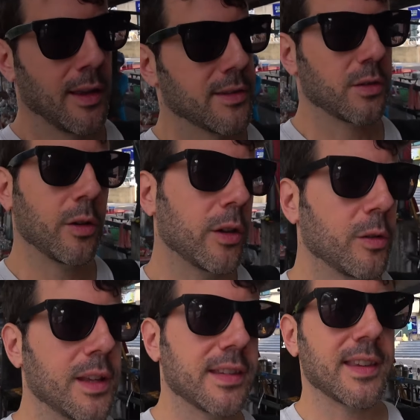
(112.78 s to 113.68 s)
So no, you
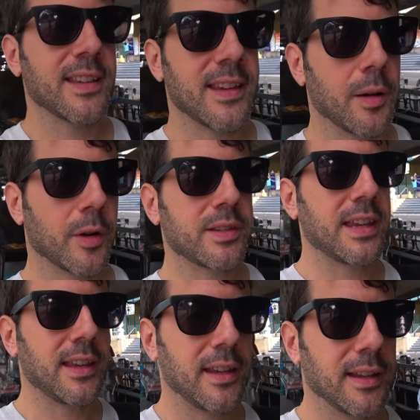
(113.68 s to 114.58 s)
don't need to take the
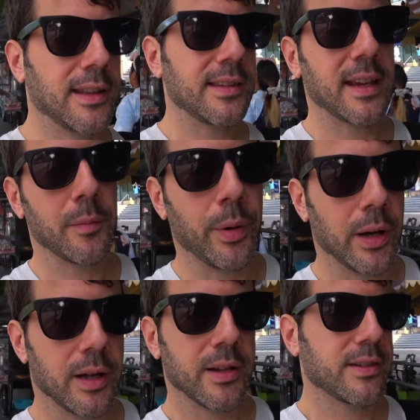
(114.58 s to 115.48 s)
MRT and then take a
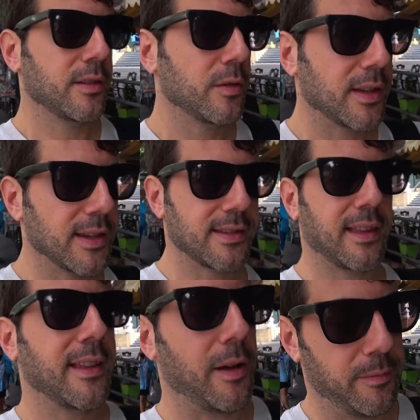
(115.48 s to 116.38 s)
bus and do this.
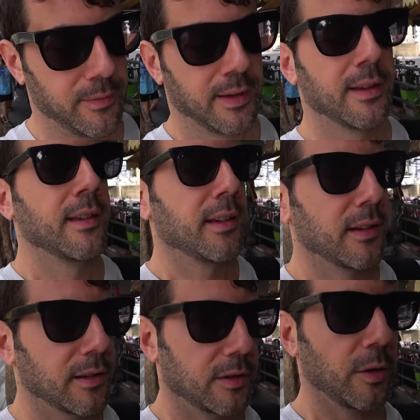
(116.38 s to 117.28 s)
No.
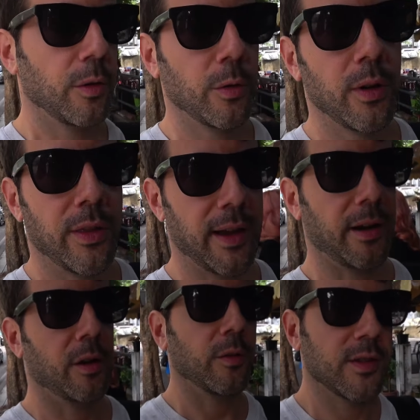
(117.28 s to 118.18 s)
Go
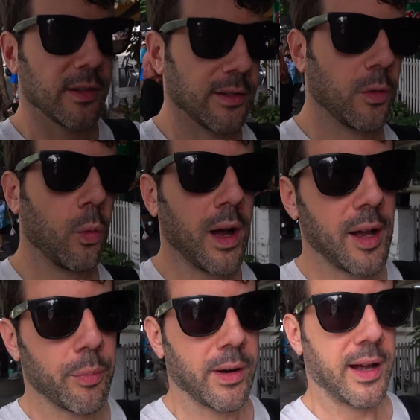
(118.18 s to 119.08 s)
there. Go to
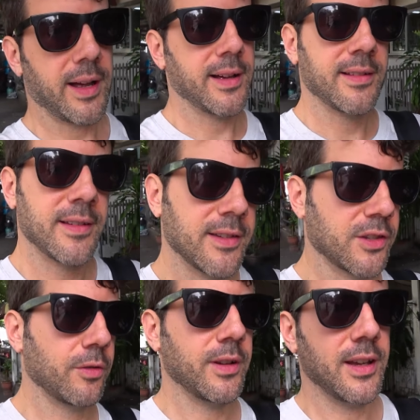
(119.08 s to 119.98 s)
Wat Pra
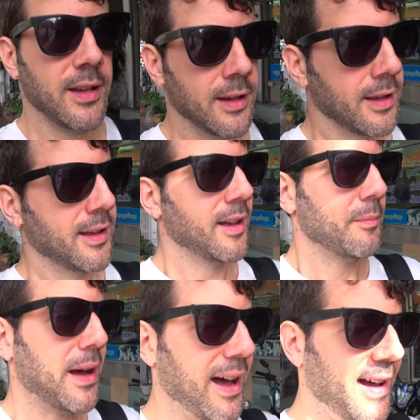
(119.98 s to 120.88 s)
Suri
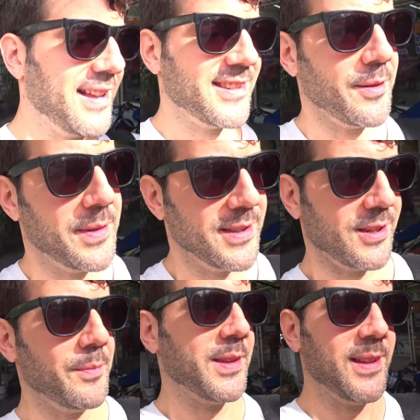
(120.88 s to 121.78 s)
Maha something
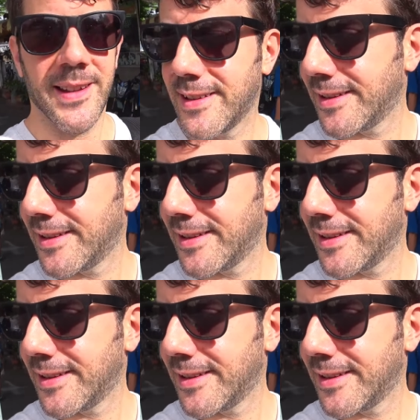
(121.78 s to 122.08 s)
something